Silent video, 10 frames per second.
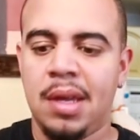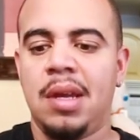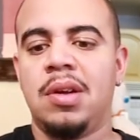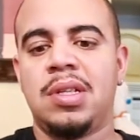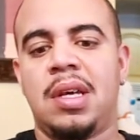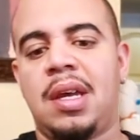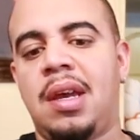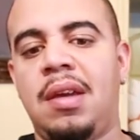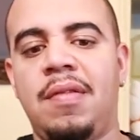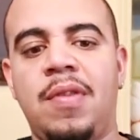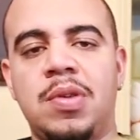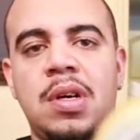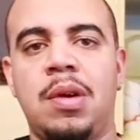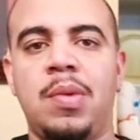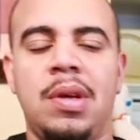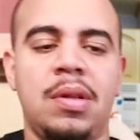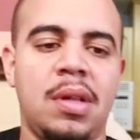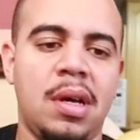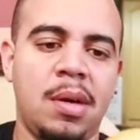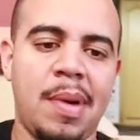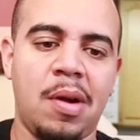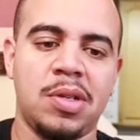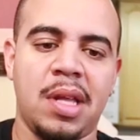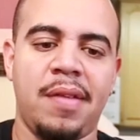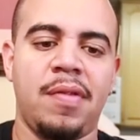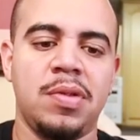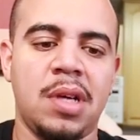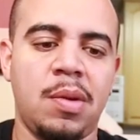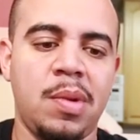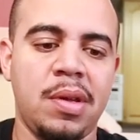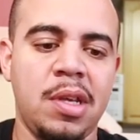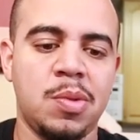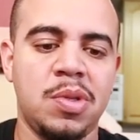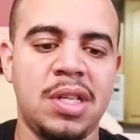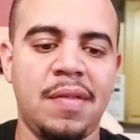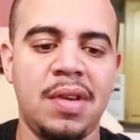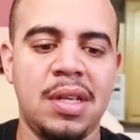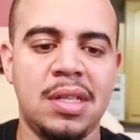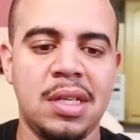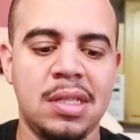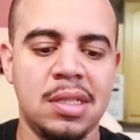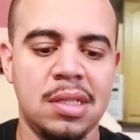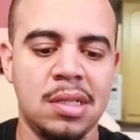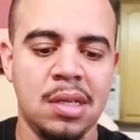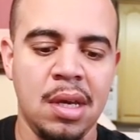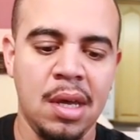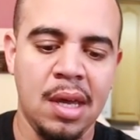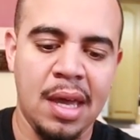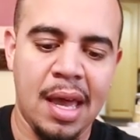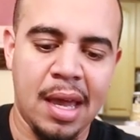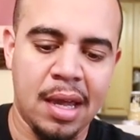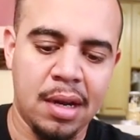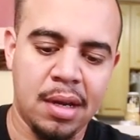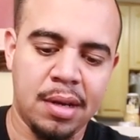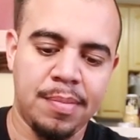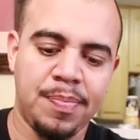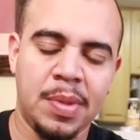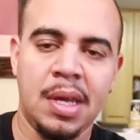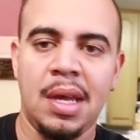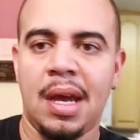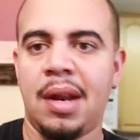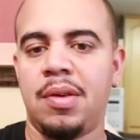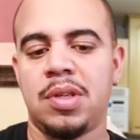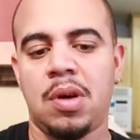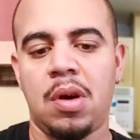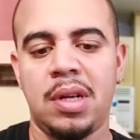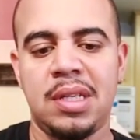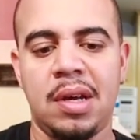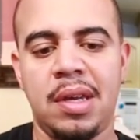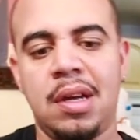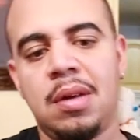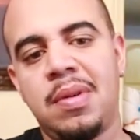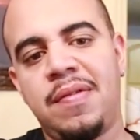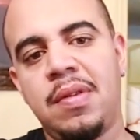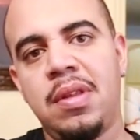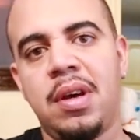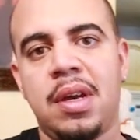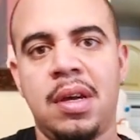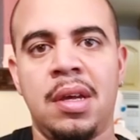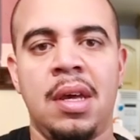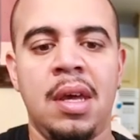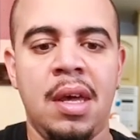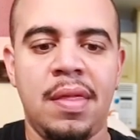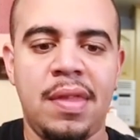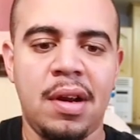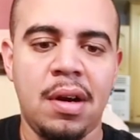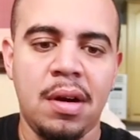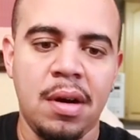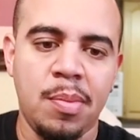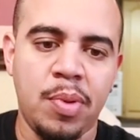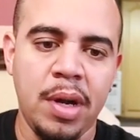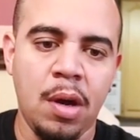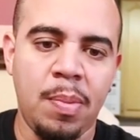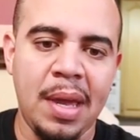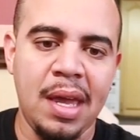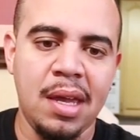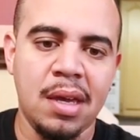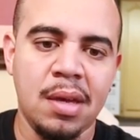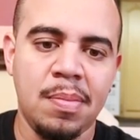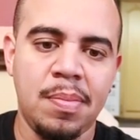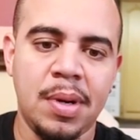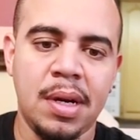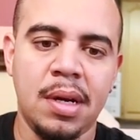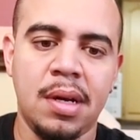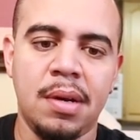here's a Fothon wheel, Powerslide Fothon wheel. These were 76s, and I know it's hard to tell here, but if you look, they're pretty opaque, but